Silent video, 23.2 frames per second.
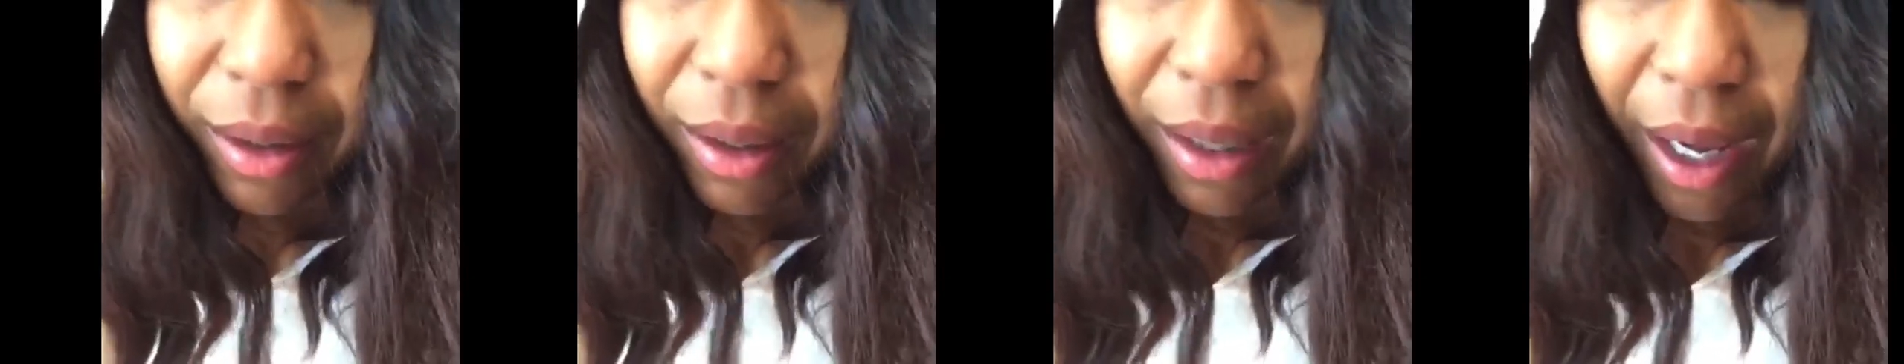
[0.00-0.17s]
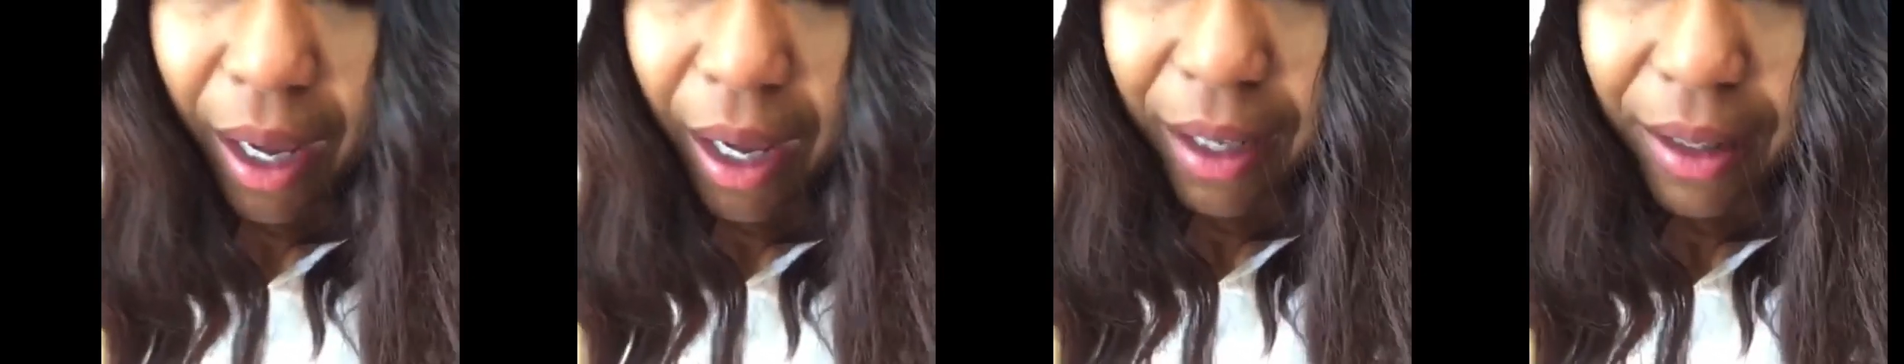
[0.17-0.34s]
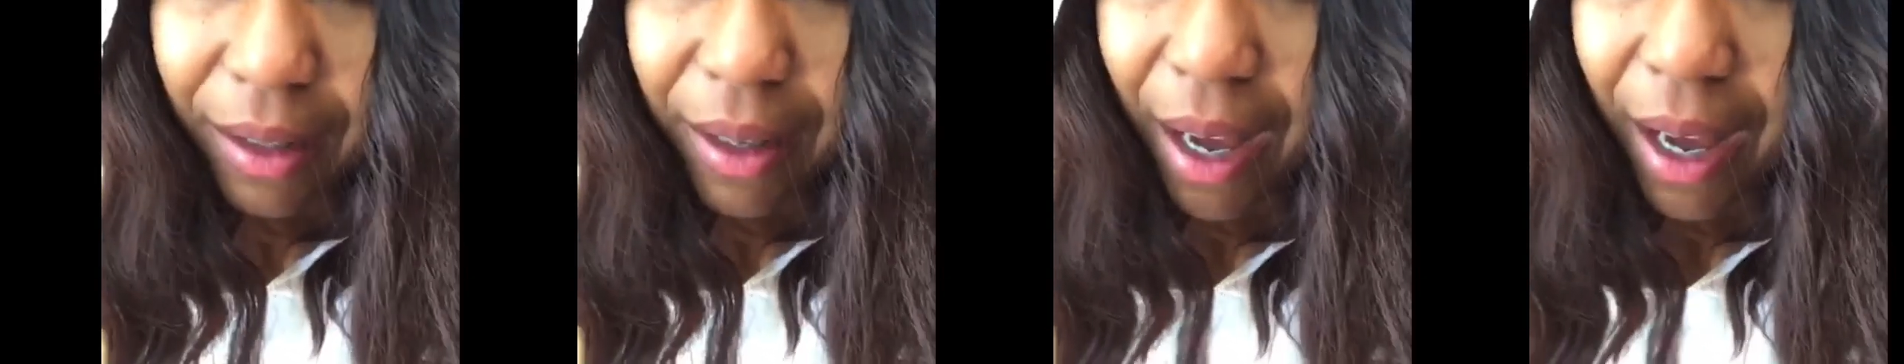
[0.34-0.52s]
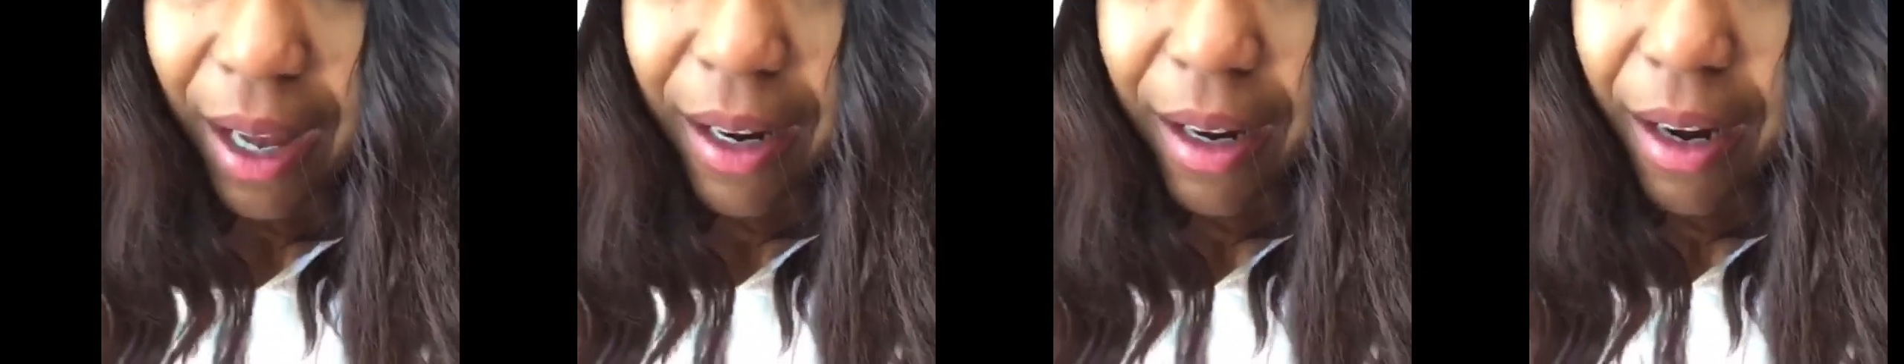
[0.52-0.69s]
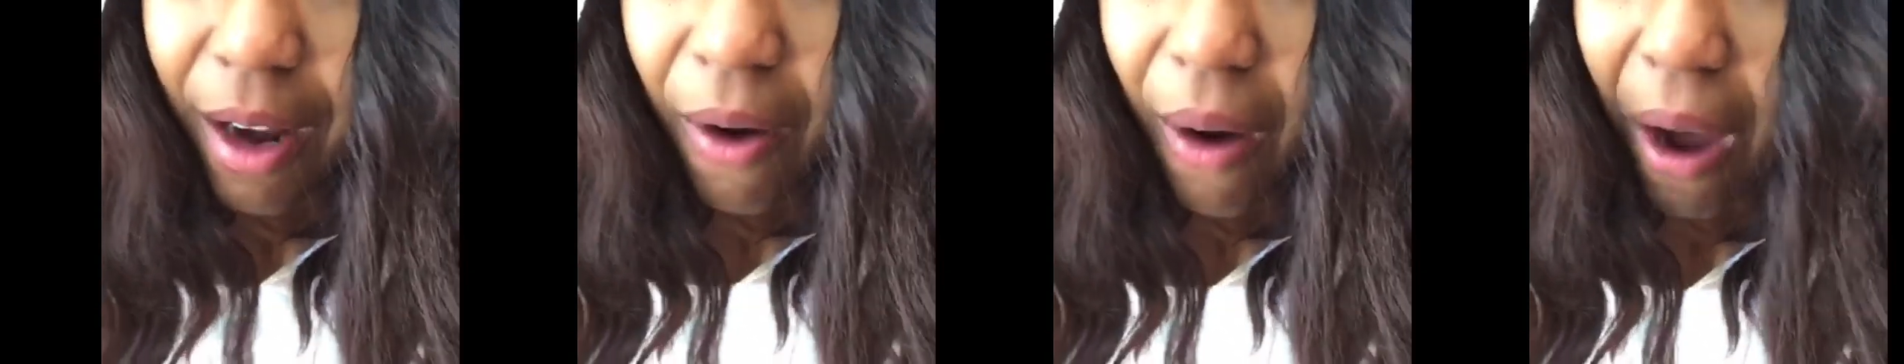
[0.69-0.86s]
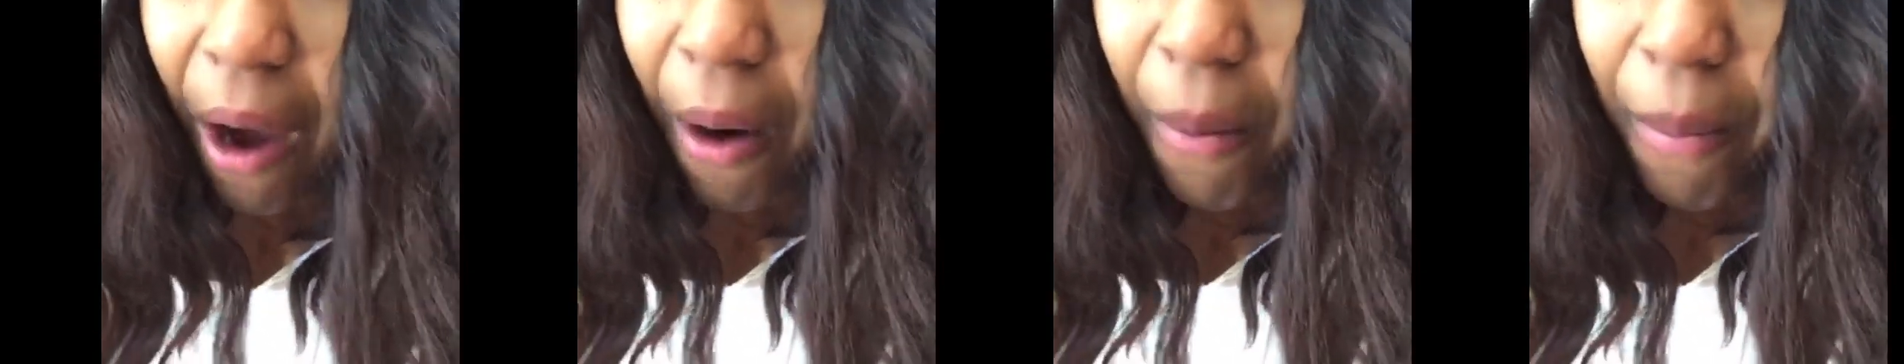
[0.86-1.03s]
I know
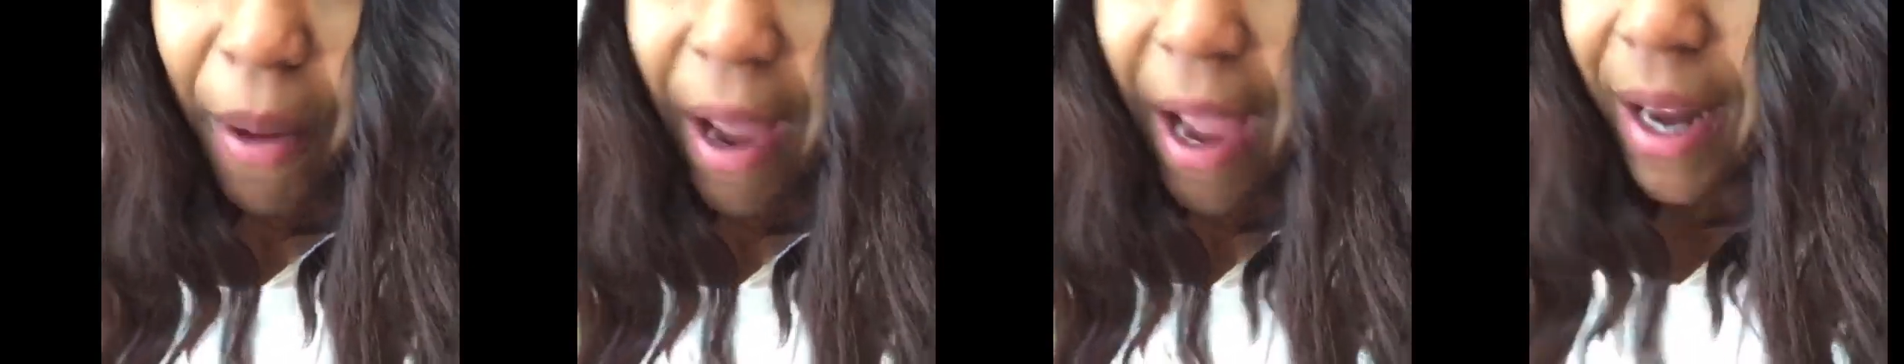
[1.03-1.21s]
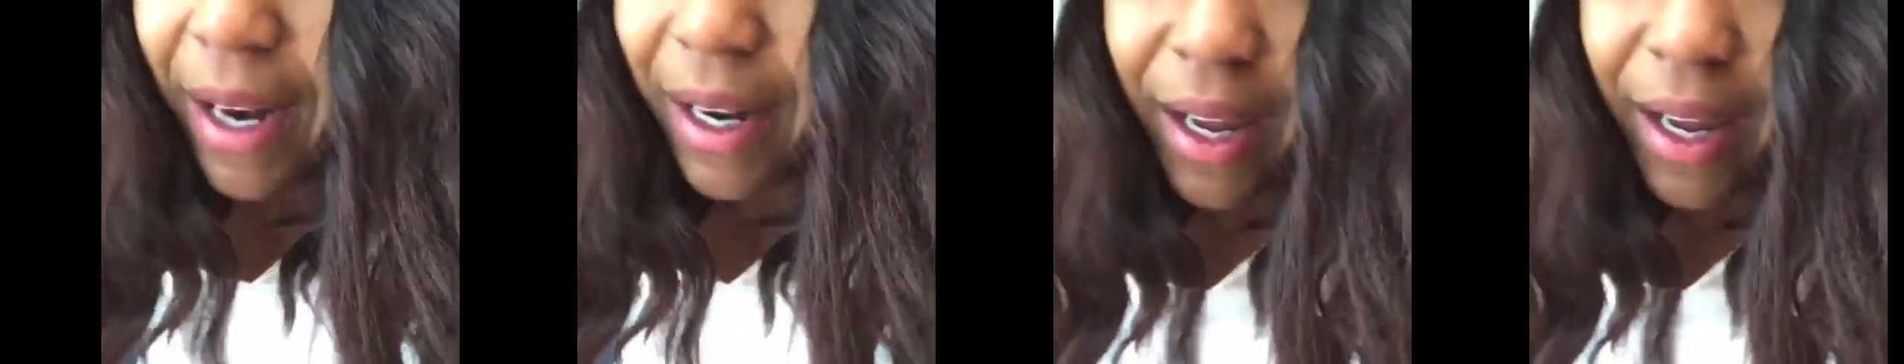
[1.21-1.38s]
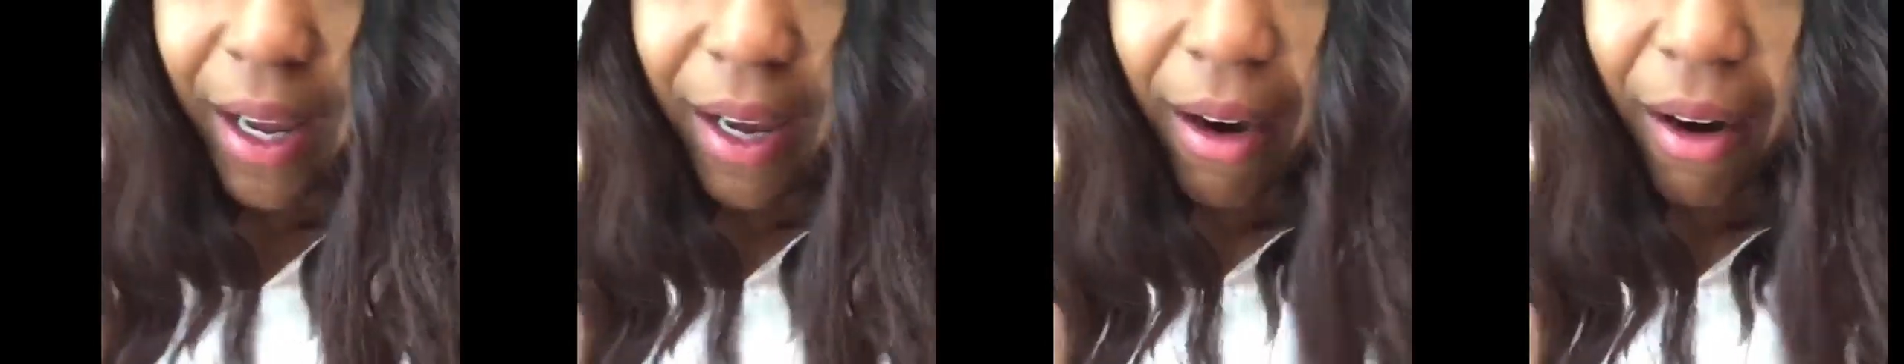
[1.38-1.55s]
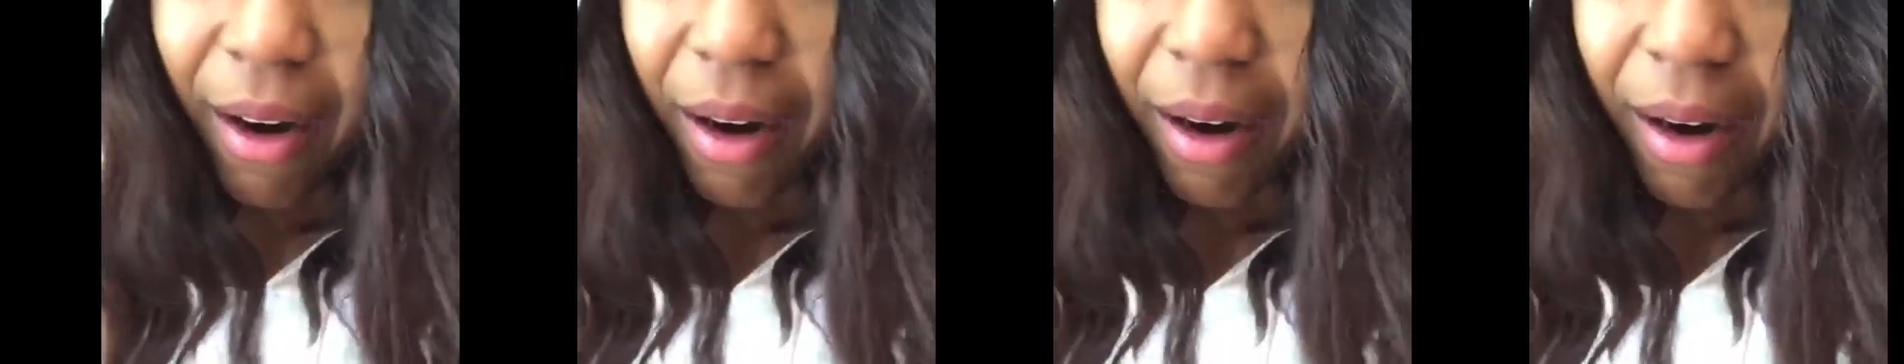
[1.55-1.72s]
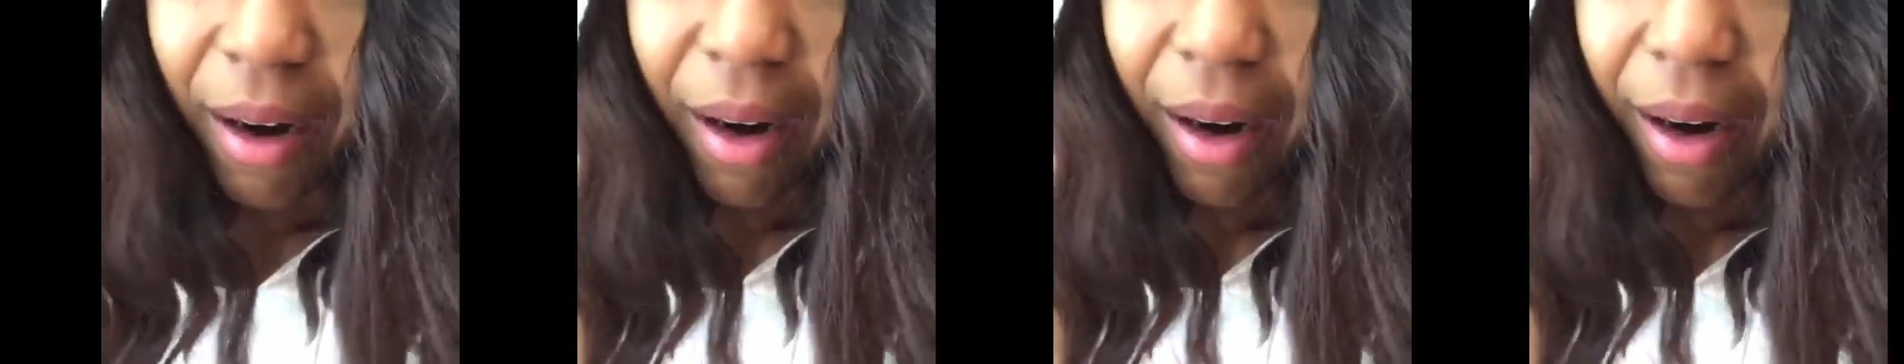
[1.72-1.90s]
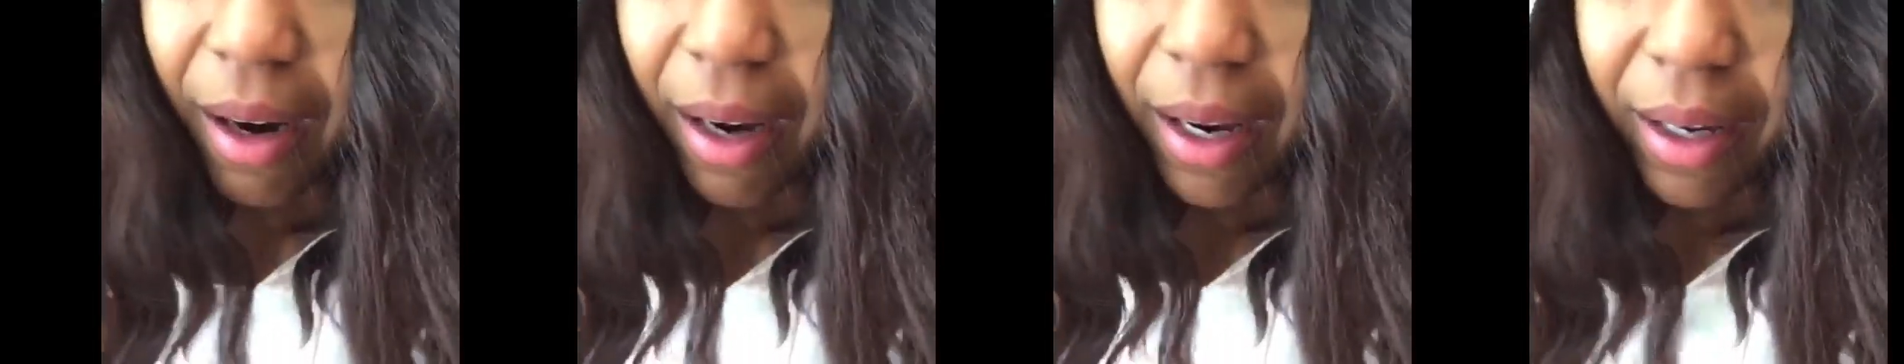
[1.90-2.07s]
how petty they
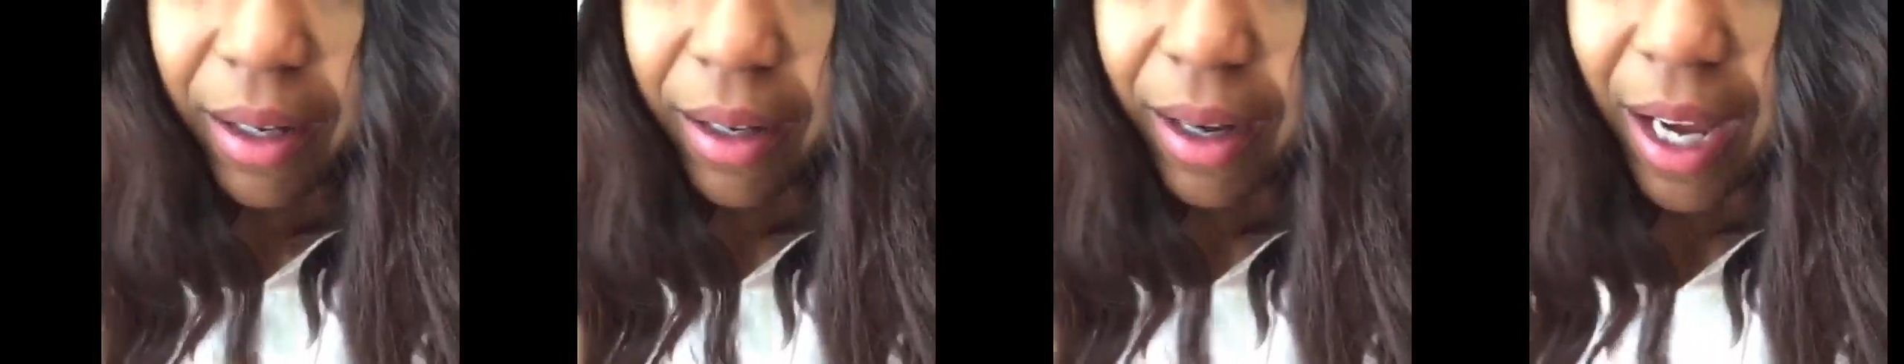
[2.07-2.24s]
are and